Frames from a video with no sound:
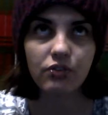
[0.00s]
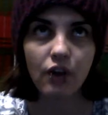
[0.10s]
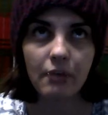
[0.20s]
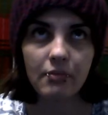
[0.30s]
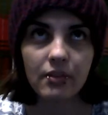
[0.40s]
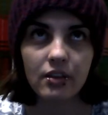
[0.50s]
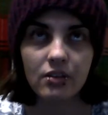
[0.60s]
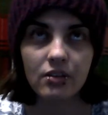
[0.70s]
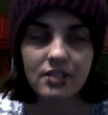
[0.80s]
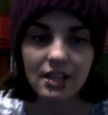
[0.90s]
from
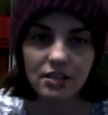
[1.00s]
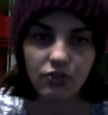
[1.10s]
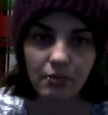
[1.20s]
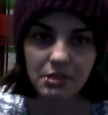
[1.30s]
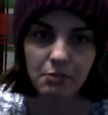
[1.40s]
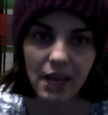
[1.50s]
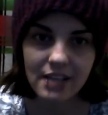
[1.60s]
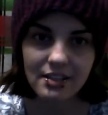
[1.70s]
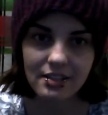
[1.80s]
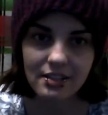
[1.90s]

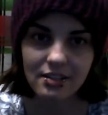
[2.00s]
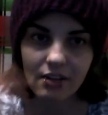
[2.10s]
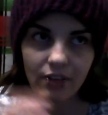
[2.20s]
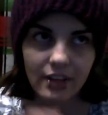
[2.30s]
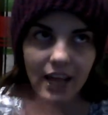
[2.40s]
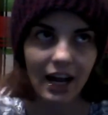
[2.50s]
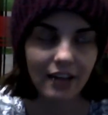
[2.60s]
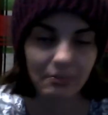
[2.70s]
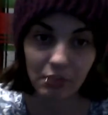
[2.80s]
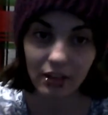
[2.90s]
space and stuff like that.
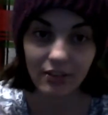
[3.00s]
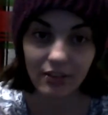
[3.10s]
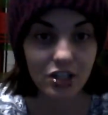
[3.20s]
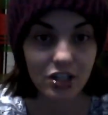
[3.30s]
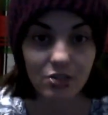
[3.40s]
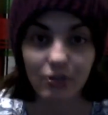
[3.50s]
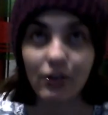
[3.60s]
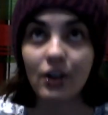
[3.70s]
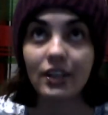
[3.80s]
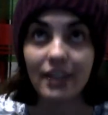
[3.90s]
I believe that she's
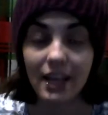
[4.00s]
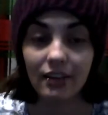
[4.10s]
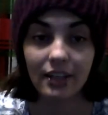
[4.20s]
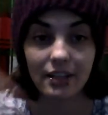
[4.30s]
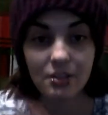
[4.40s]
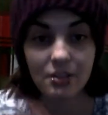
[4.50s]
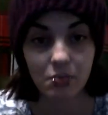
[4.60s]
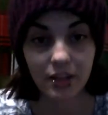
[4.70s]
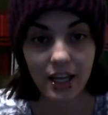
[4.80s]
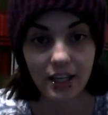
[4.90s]
referring to the aliens,
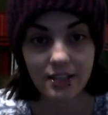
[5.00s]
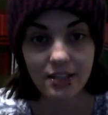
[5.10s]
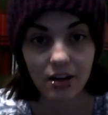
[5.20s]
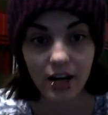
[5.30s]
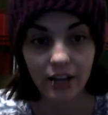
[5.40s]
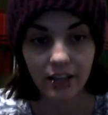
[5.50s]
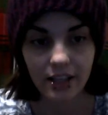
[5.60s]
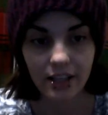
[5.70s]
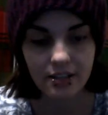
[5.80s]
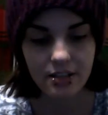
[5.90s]
what they consider
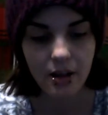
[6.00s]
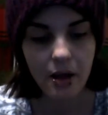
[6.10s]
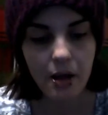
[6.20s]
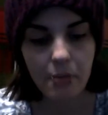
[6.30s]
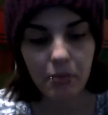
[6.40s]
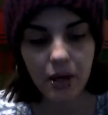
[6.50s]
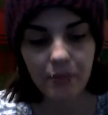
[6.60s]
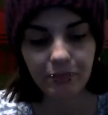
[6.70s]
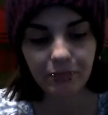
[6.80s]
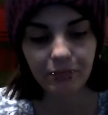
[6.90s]
aliens.
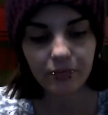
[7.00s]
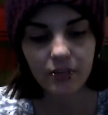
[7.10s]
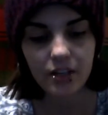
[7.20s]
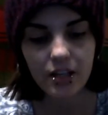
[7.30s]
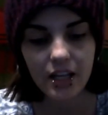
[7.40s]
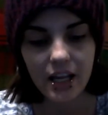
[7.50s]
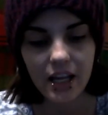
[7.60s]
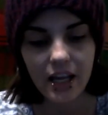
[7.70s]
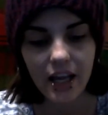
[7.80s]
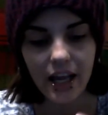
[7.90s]
But
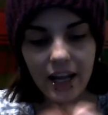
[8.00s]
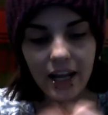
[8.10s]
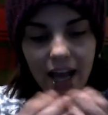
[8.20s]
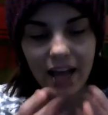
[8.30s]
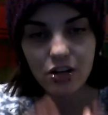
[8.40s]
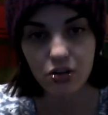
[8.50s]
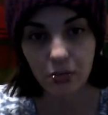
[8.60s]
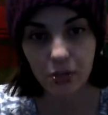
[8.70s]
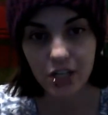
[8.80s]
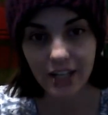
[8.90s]
in astral
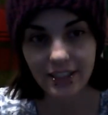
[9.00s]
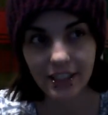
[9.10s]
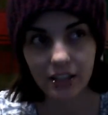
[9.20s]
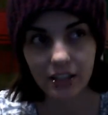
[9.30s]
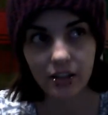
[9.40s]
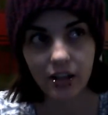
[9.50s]
projecting,